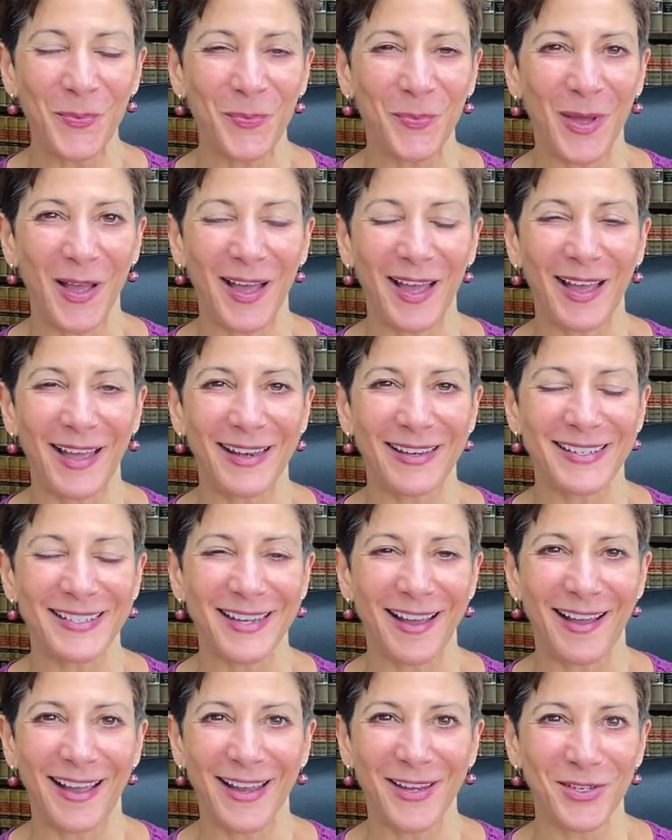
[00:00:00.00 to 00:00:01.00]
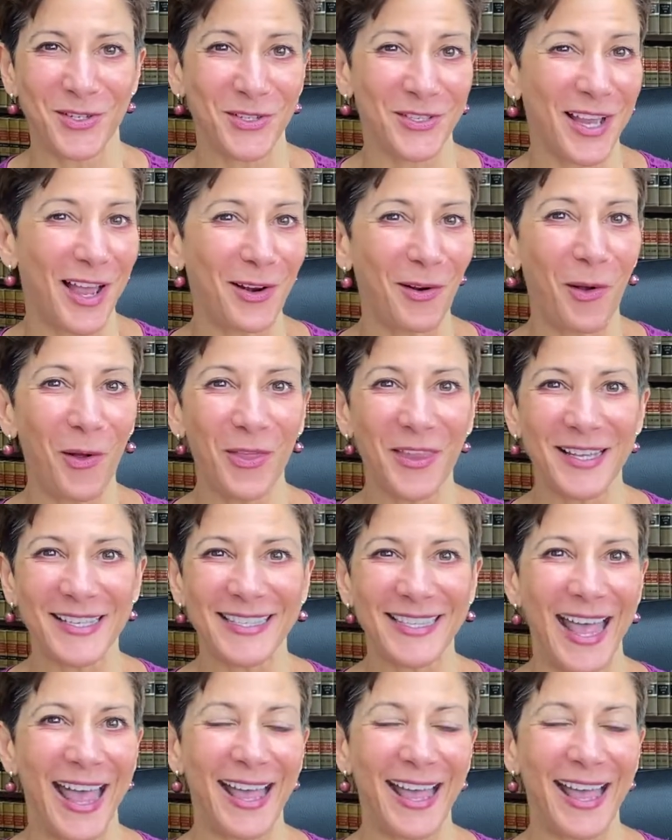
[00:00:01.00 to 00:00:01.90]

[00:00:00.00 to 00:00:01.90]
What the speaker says: but I just had all this